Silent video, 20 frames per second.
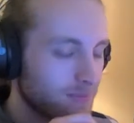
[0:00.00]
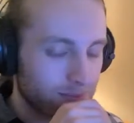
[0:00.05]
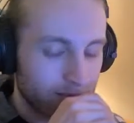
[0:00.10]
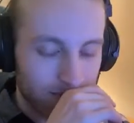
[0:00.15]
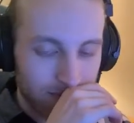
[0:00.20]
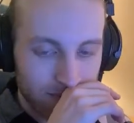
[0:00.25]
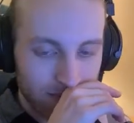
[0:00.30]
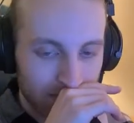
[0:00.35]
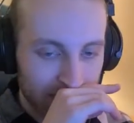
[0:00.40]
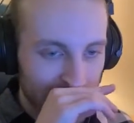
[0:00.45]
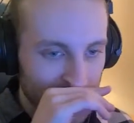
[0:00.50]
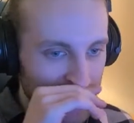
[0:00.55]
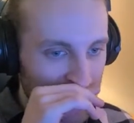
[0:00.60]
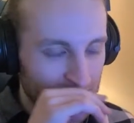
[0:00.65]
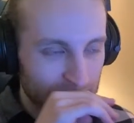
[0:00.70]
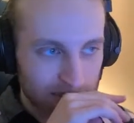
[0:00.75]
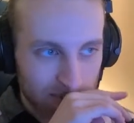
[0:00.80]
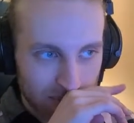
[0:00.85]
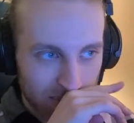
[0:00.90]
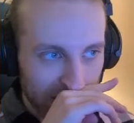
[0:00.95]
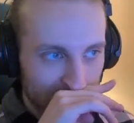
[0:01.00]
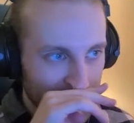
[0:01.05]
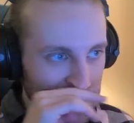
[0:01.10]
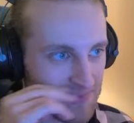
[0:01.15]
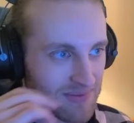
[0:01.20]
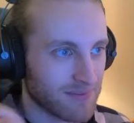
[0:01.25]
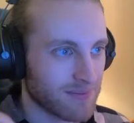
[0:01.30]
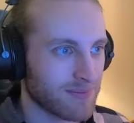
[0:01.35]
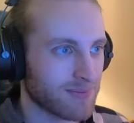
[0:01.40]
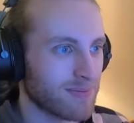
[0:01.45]
Do we have topics,
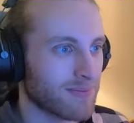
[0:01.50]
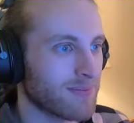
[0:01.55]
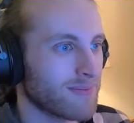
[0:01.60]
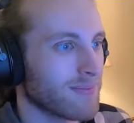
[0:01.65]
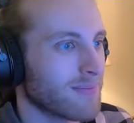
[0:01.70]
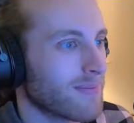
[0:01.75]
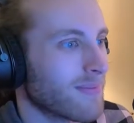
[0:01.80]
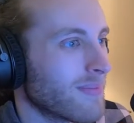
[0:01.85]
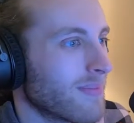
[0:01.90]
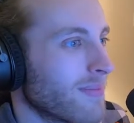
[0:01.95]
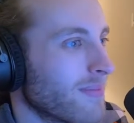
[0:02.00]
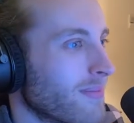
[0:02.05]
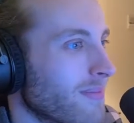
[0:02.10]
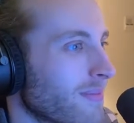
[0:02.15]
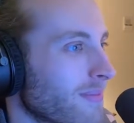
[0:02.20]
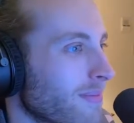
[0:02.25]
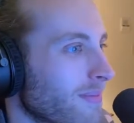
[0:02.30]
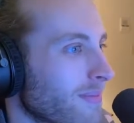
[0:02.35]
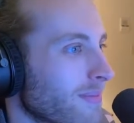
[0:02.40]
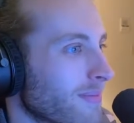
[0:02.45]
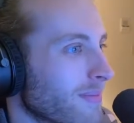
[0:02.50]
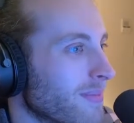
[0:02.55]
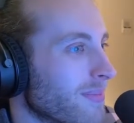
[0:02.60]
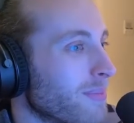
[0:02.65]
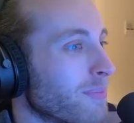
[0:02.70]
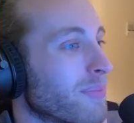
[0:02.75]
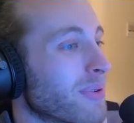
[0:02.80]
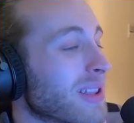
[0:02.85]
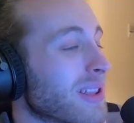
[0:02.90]
or can I say something real quick?